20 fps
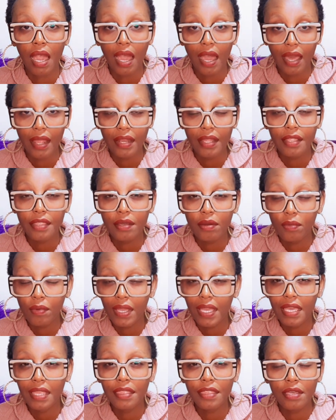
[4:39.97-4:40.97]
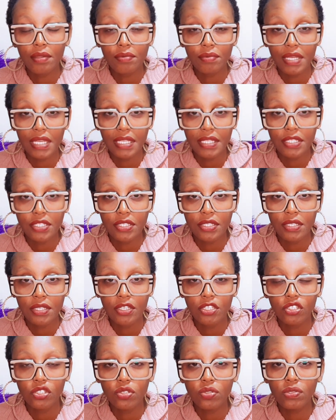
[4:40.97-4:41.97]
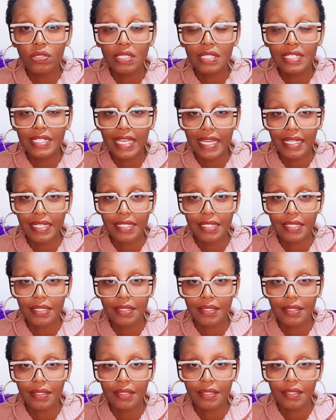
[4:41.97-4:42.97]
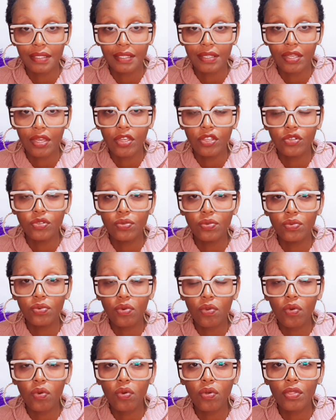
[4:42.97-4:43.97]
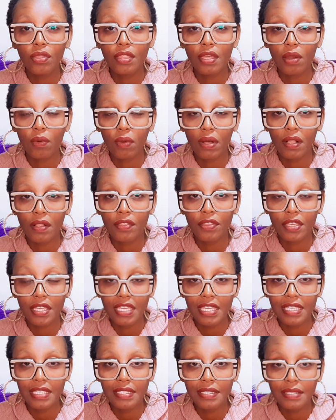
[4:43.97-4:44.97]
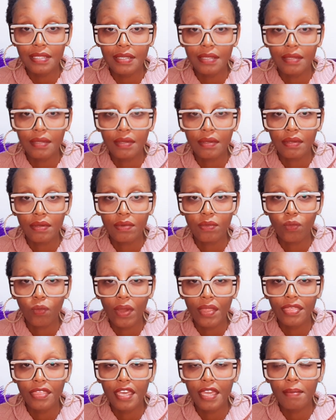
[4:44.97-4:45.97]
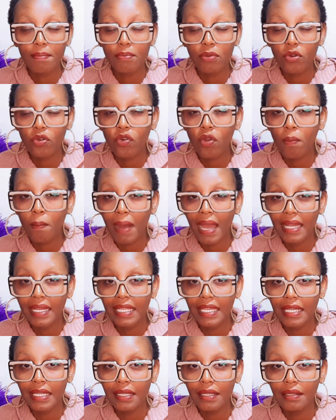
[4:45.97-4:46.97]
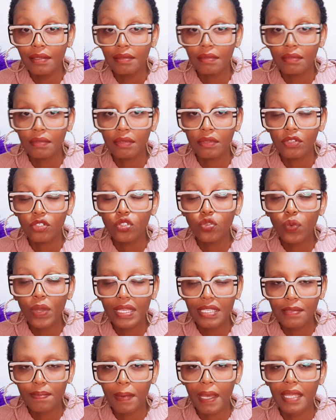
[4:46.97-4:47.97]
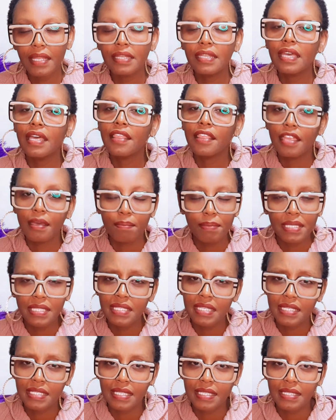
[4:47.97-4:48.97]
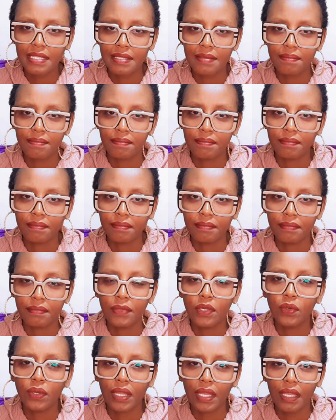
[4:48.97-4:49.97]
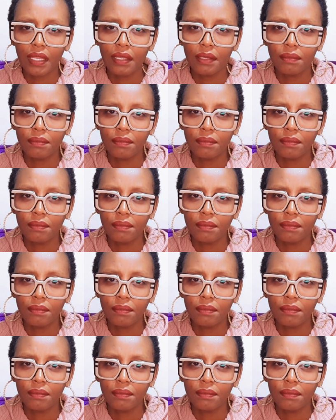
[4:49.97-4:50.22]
Another way the rich use debt to grow their wealth is when they borrow money to expand their businesses. Okay?